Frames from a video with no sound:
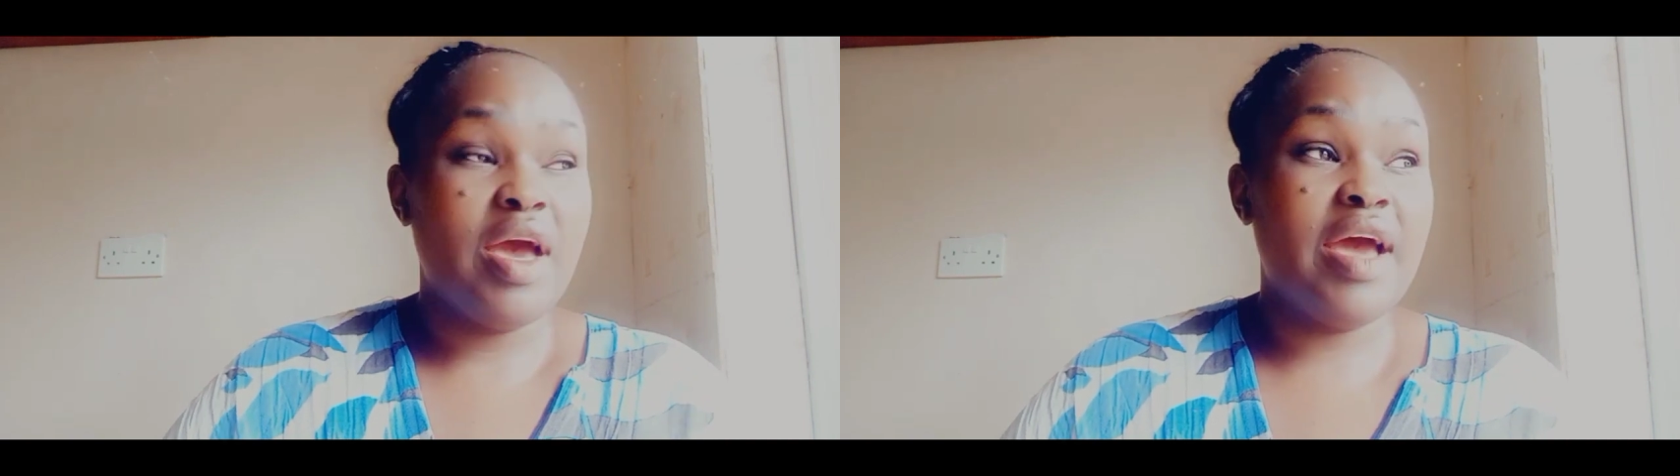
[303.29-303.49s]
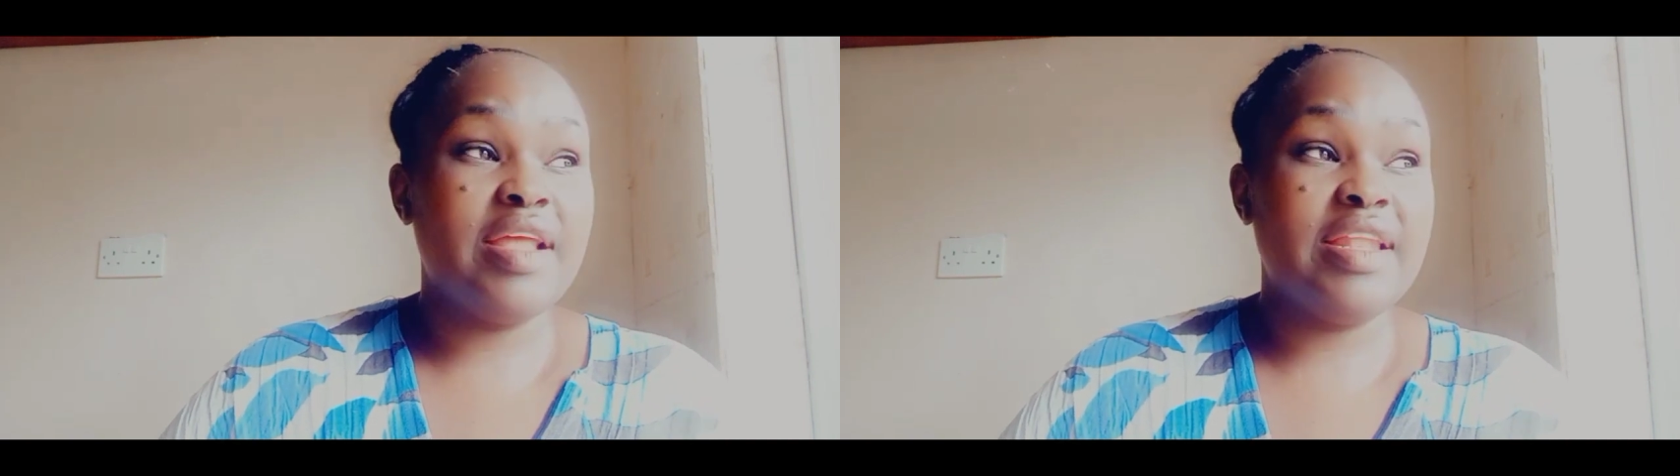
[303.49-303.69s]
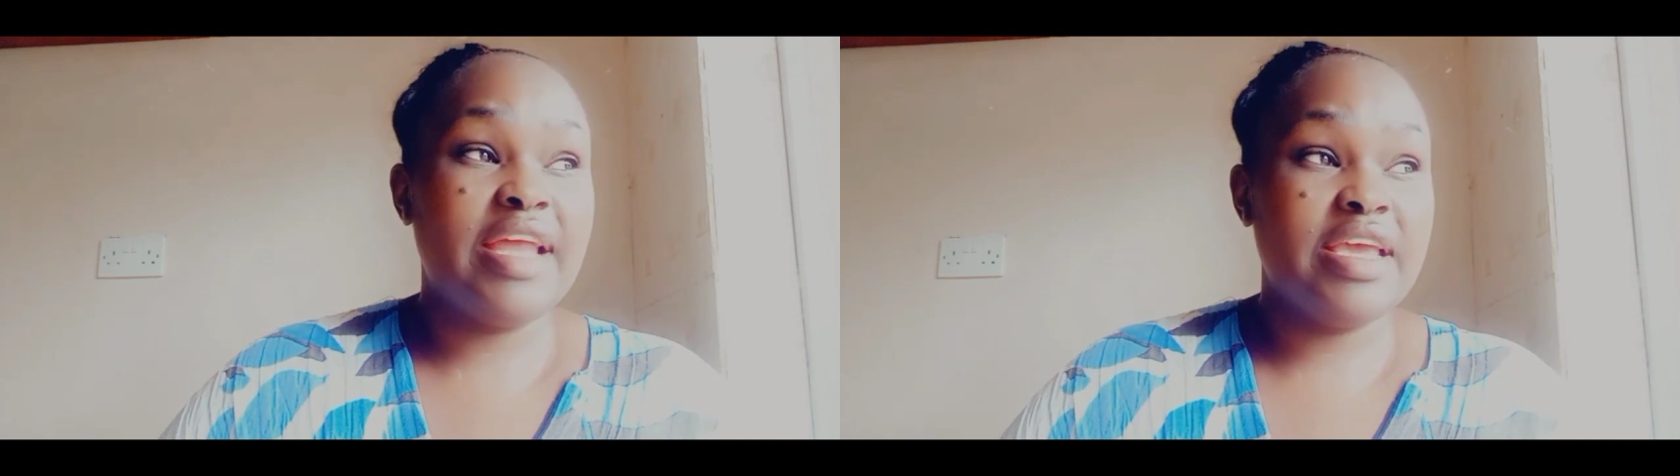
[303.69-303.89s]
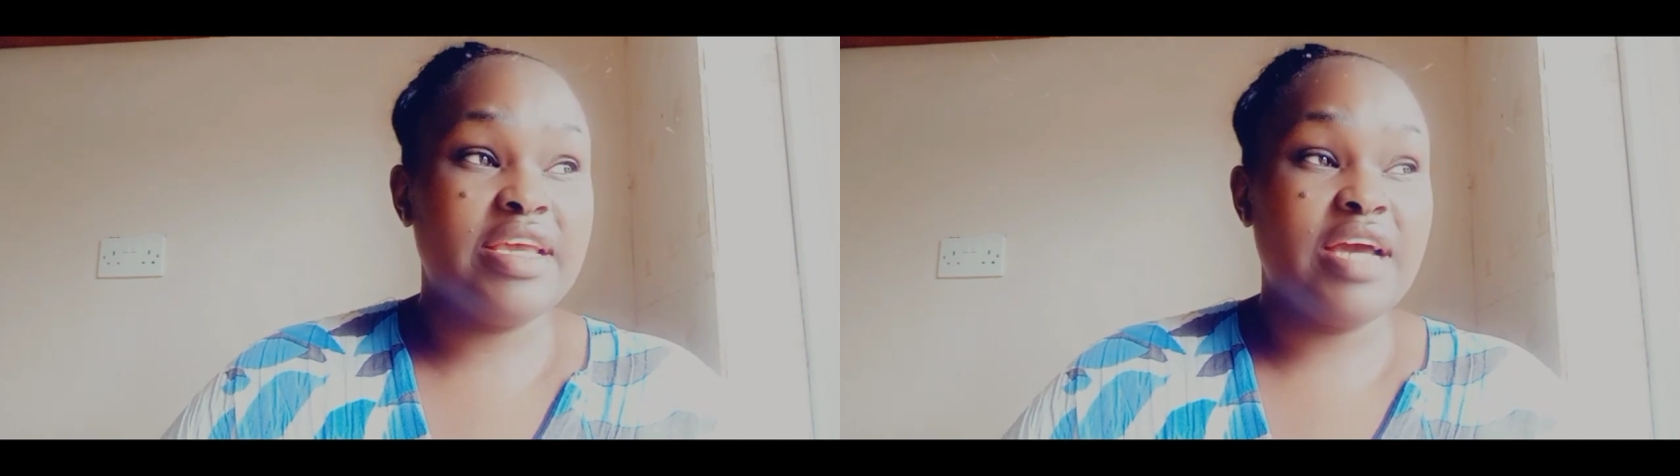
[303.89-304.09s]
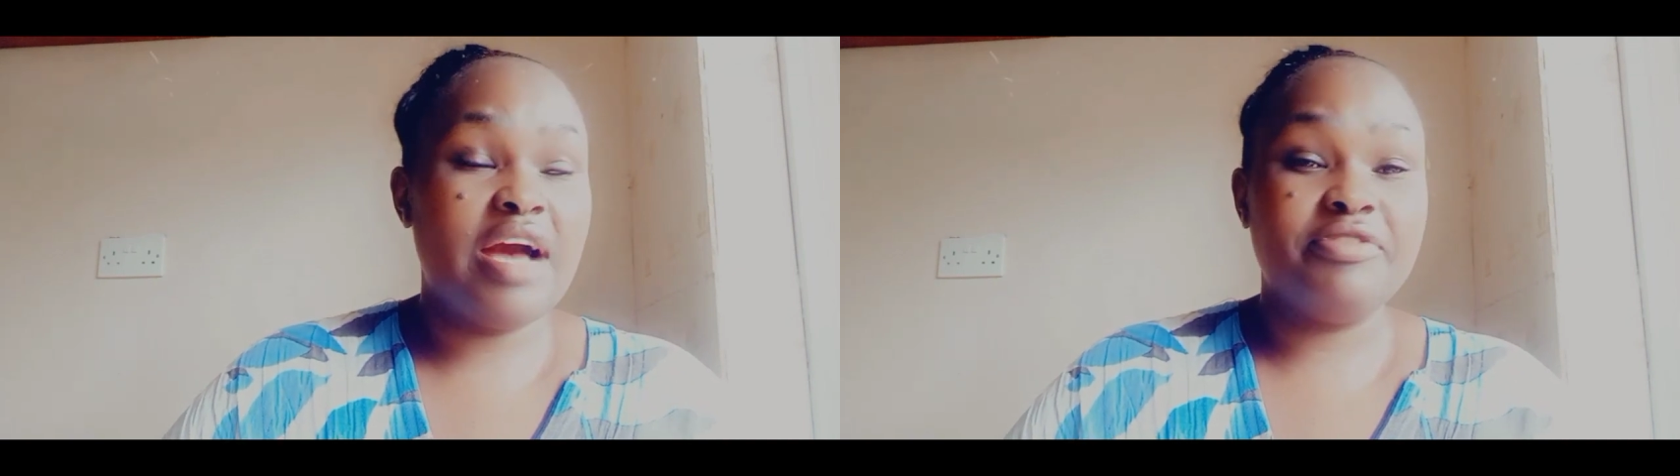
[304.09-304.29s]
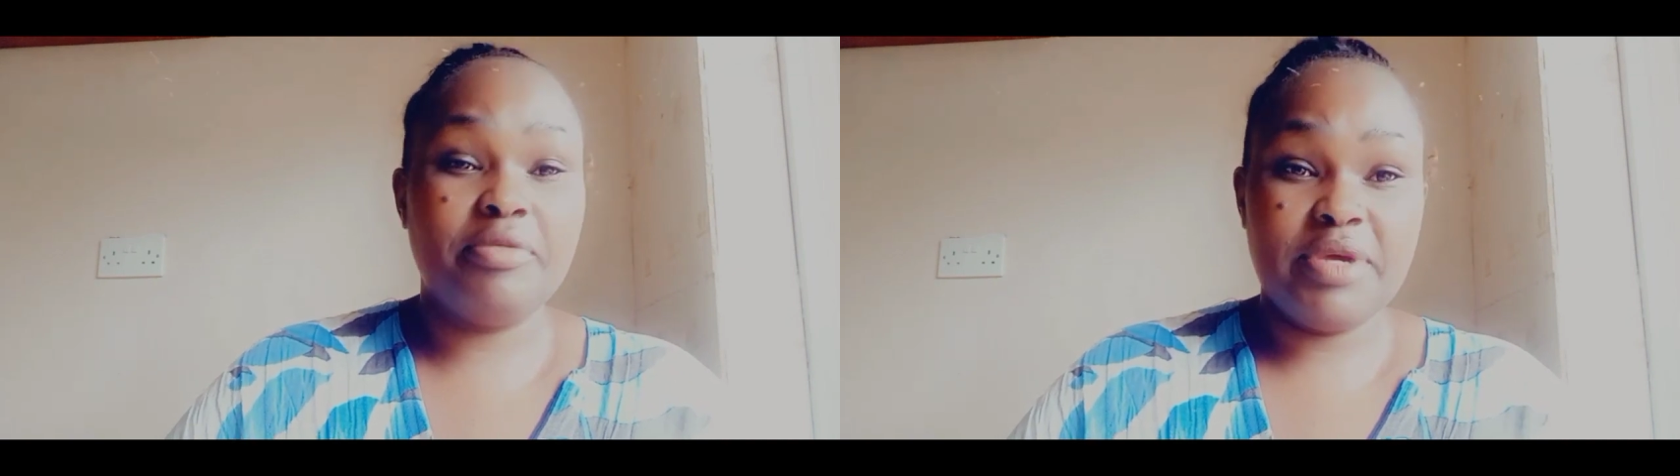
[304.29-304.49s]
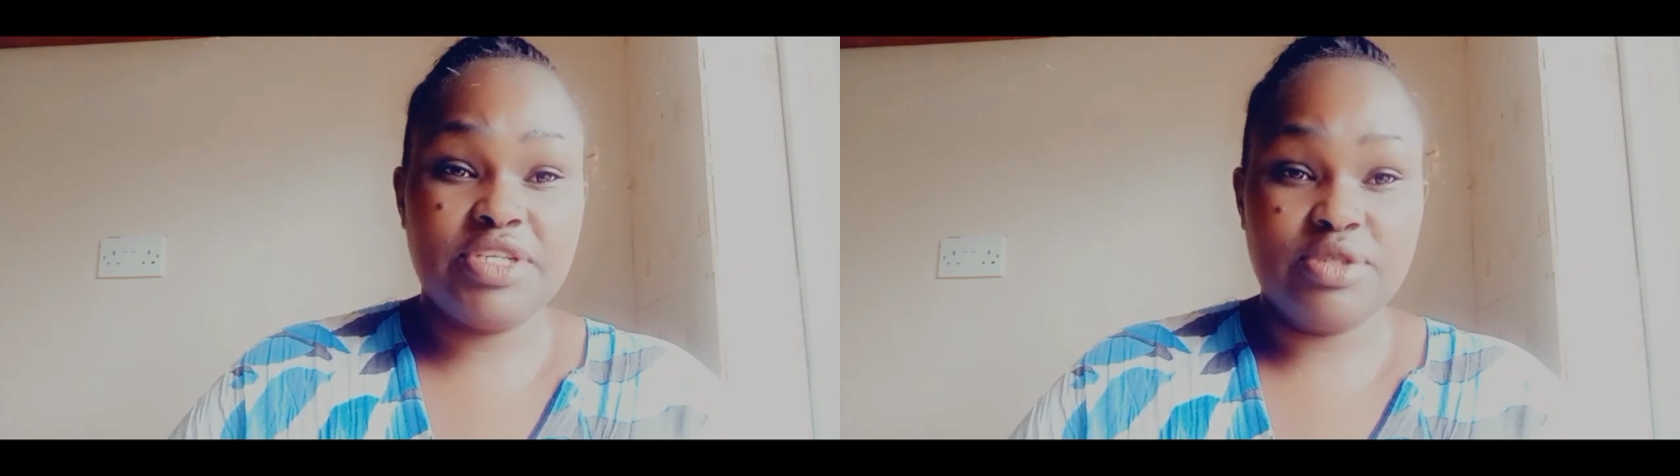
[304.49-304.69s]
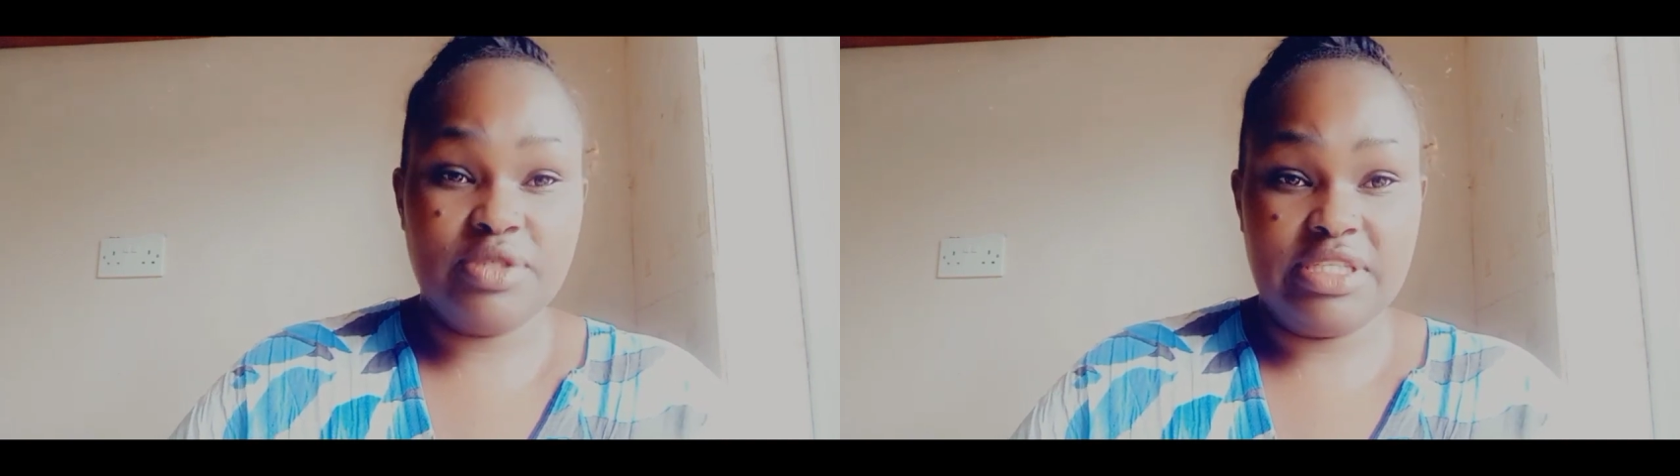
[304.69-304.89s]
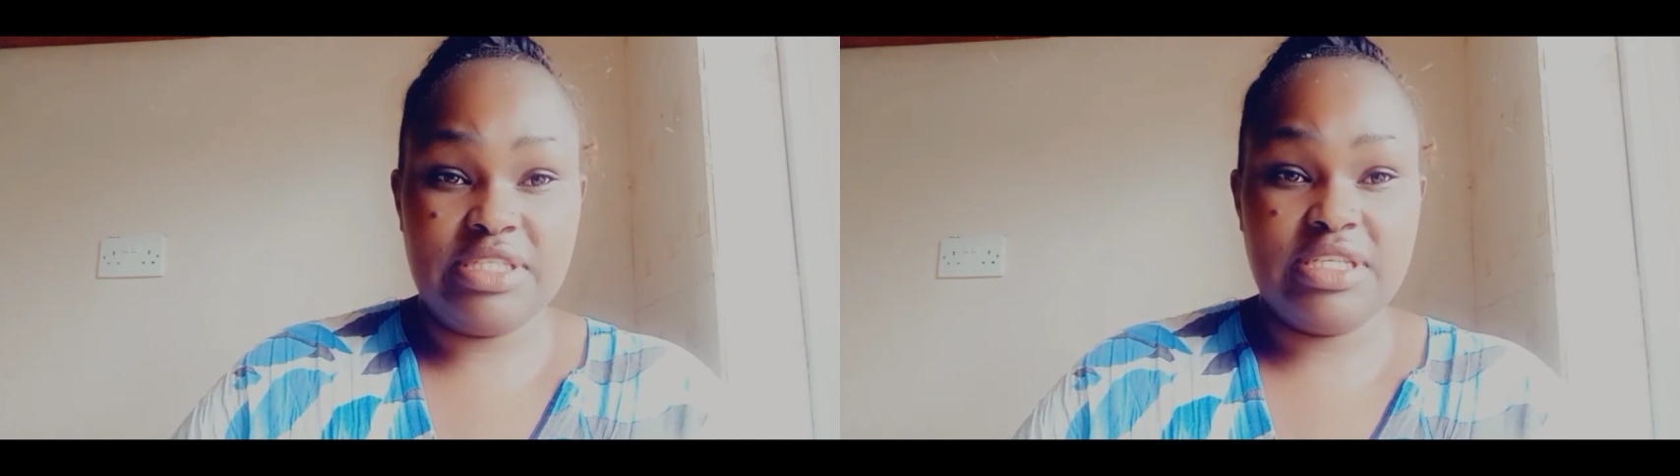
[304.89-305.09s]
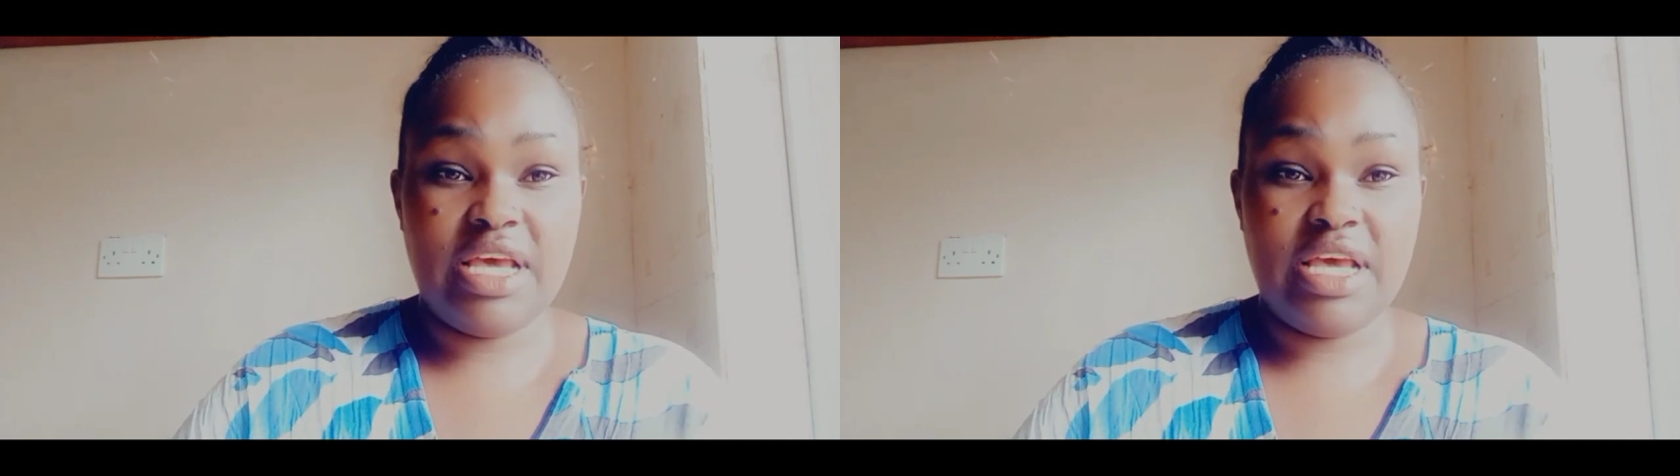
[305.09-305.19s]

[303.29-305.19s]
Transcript: I like affirmations.